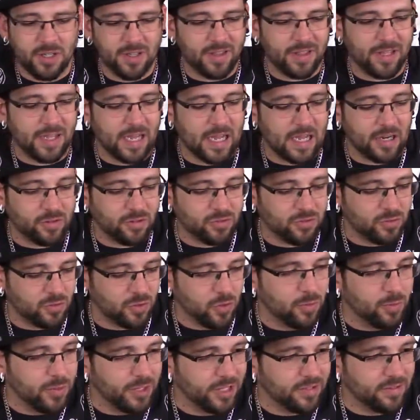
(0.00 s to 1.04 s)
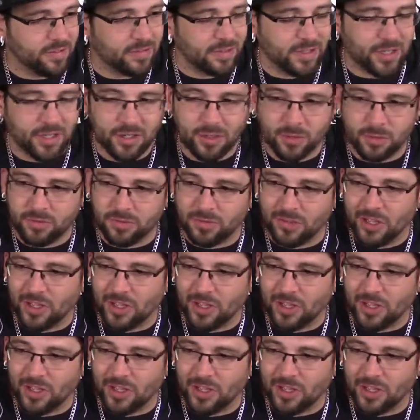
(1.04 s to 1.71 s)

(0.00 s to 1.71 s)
they got so many sales.